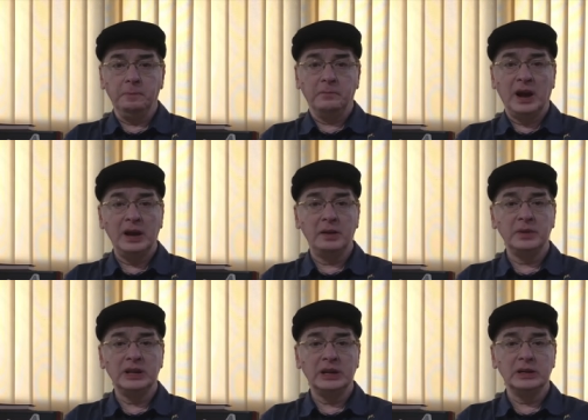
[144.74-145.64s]
I am
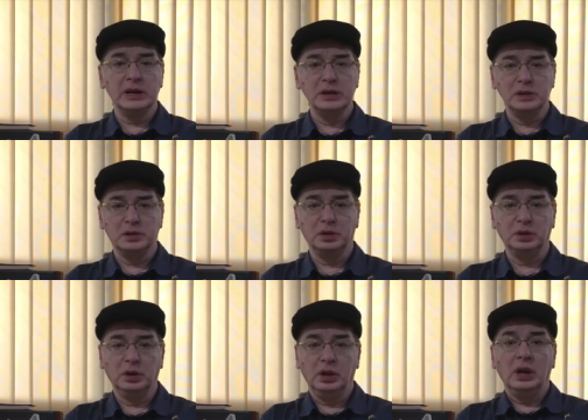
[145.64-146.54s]
an adult.
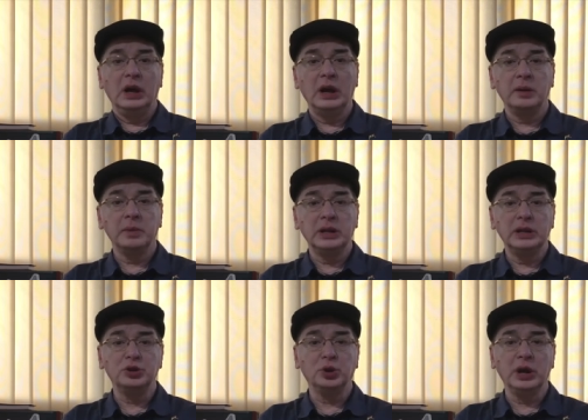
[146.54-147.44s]
I am an
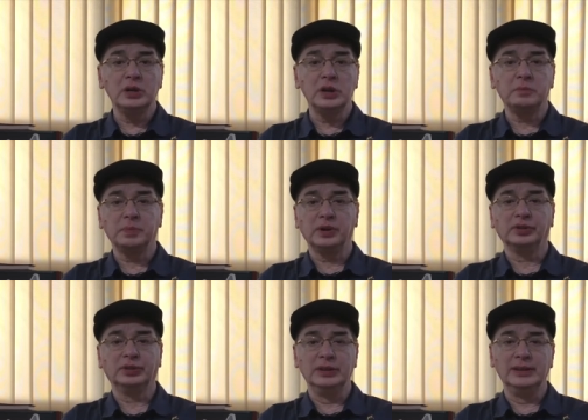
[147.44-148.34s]
educated
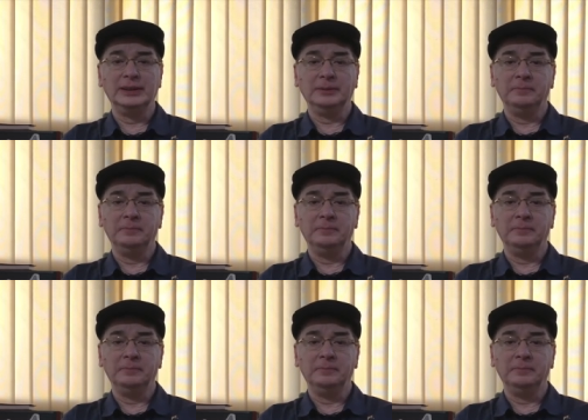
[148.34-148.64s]
person.